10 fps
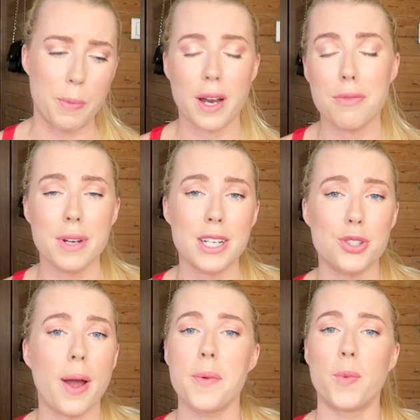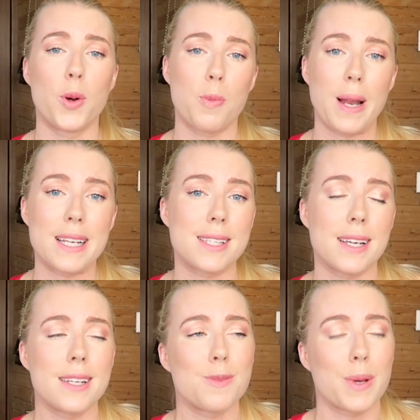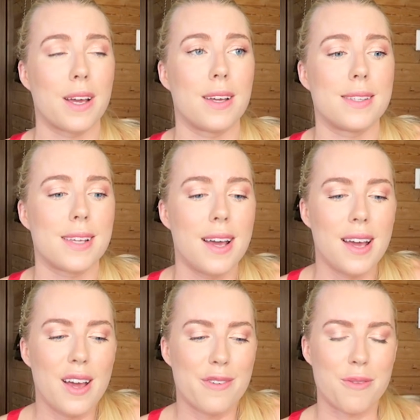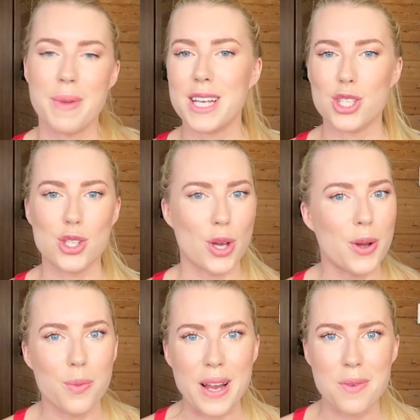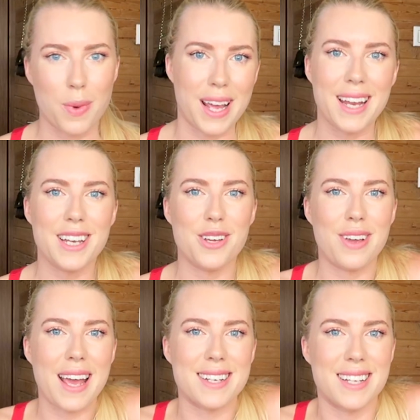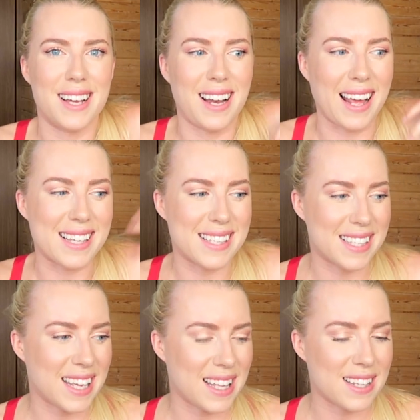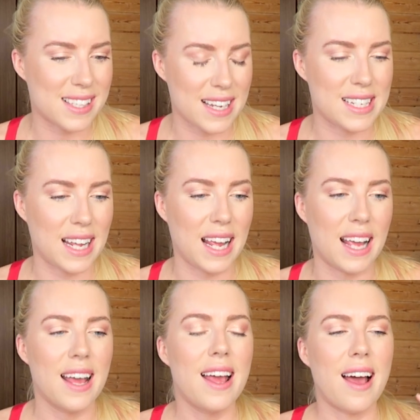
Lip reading: But I really try and walk places because for me it's so win-win. You get to like see the city,